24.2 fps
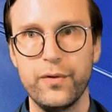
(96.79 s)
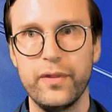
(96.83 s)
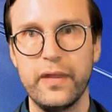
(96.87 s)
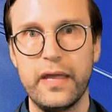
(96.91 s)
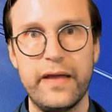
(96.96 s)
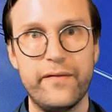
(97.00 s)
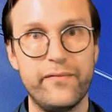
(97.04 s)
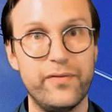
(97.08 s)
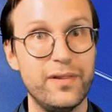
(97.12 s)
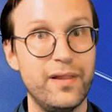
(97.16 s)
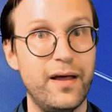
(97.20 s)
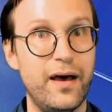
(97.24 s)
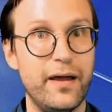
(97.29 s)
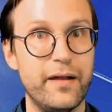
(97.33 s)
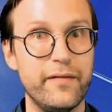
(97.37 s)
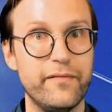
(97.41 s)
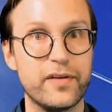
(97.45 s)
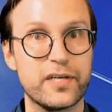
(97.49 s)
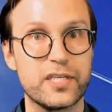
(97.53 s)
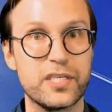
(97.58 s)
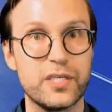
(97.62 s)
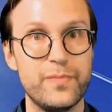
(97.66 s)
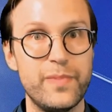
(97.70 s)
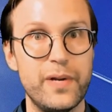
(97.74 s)
They have a lot of
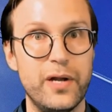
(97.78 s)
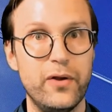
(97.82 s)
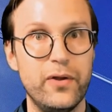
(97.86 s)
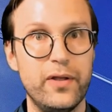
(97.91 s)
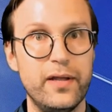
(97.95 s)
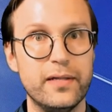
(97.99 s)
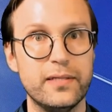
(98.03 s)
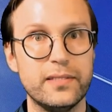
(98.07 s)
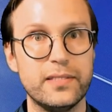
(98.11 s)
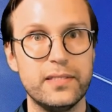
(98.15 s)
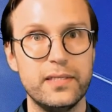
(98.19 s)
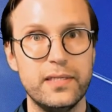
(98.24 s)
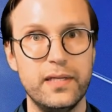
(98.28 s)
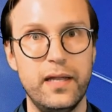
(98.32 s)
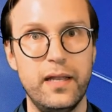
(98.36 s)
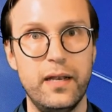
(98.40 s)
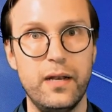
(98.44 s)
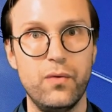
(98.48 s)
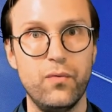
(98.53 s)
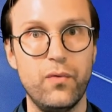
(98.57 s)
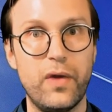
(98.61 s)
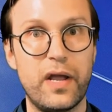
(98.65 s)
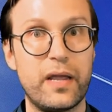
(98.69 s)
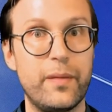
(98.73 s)
experience
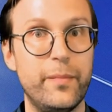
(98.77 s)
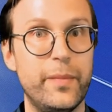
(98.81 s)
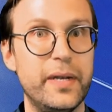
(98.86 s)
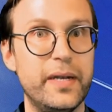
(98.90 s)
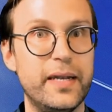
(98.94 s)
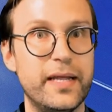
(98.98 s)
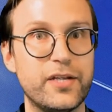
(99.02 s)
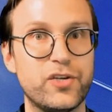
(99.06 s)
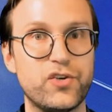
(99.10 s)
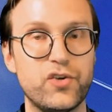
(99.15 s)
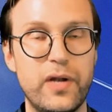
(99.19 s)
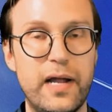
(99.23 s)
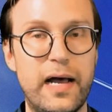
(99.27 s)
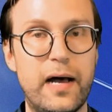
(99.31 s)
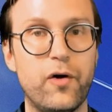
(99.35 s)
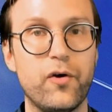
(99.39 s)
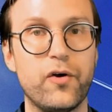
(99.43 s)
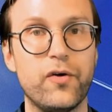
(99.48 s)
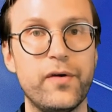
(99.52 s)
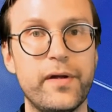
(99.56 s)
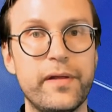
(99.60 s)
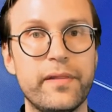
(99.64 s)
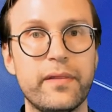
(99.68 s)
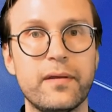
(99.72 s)
in recommendation
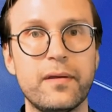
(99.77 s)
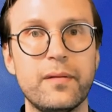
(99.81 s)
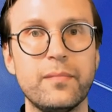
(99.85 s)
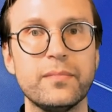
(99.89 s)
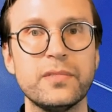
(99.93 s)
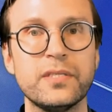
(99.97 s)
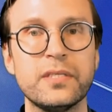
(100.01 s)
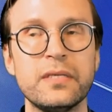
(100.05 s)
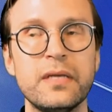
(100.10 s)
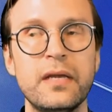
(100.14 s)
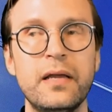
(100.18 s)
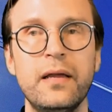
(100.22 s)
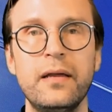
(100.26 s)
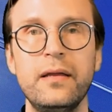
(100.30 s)
algorithms